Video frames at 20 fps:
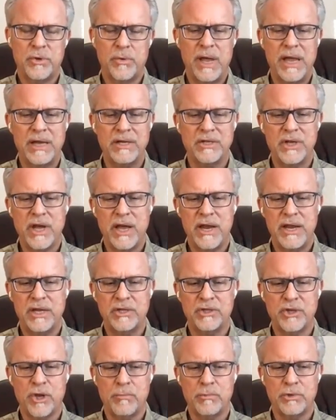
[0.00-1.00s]
So anxiety
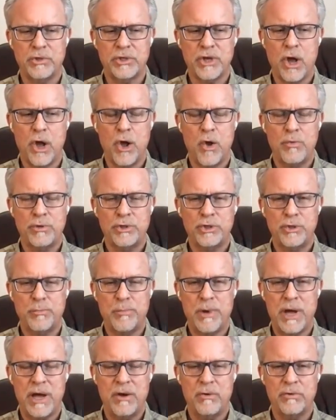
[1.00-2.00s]
is almost always
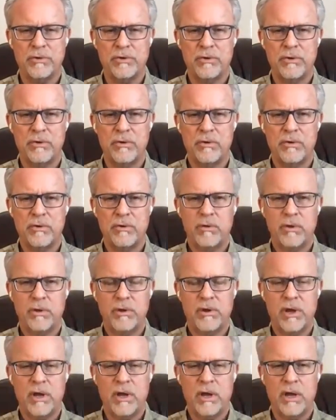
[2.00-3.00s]
about
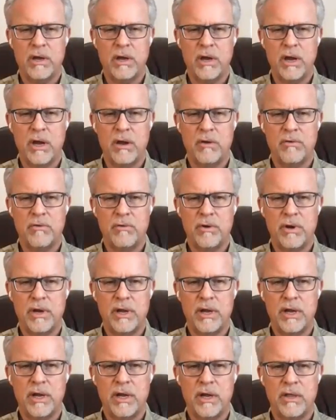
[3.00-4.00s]
uh,
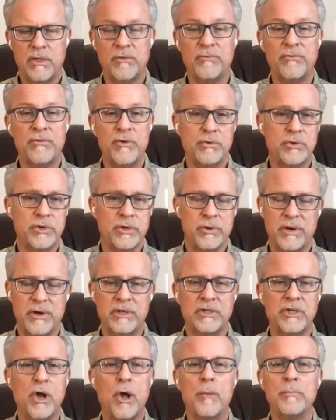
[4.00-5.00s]
the future.
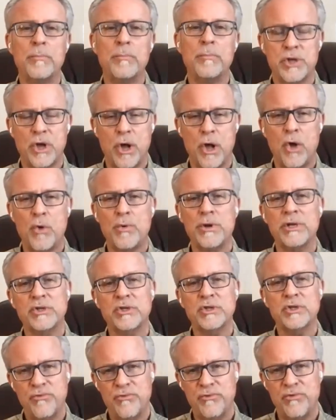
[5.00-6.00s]
It's almost
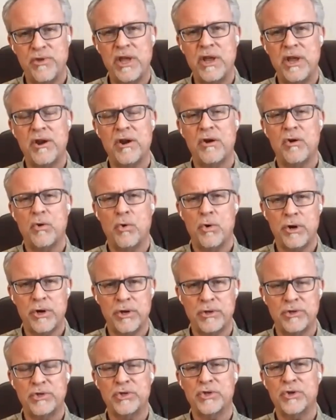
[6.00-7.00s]
always fear or
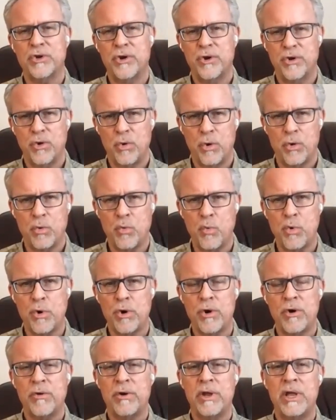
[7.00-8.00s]
concern or
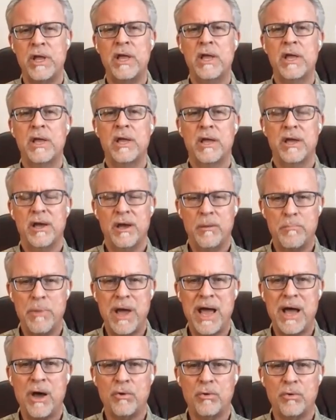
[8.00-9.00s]
worry
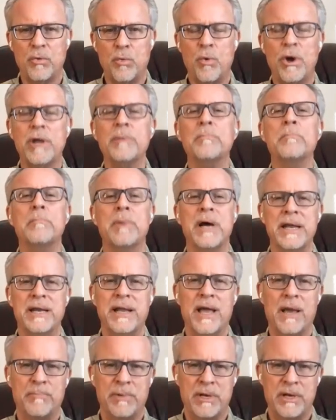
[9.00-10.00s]
about what might
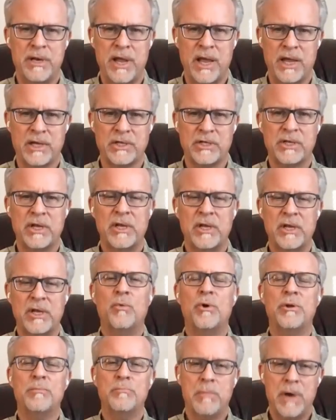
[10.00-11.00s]
happen next,
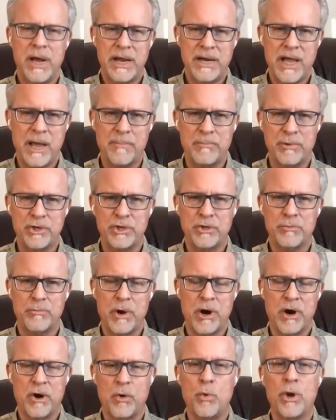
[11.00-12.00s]
what might happen
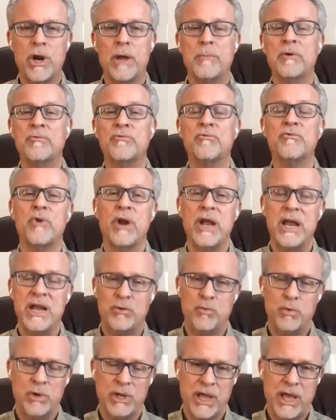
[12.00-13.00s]
tomorrow, what I'm
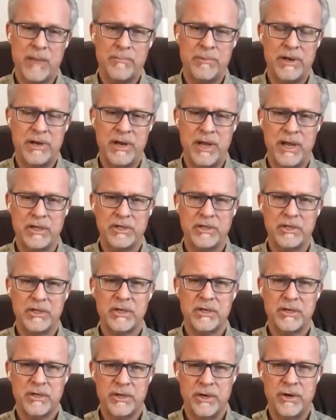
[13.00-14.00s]
afraid will happen next,
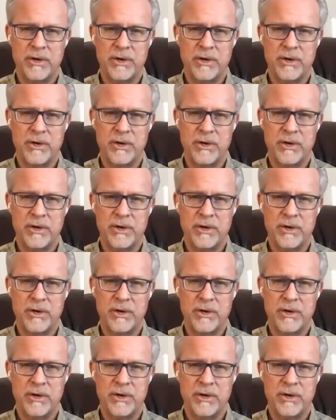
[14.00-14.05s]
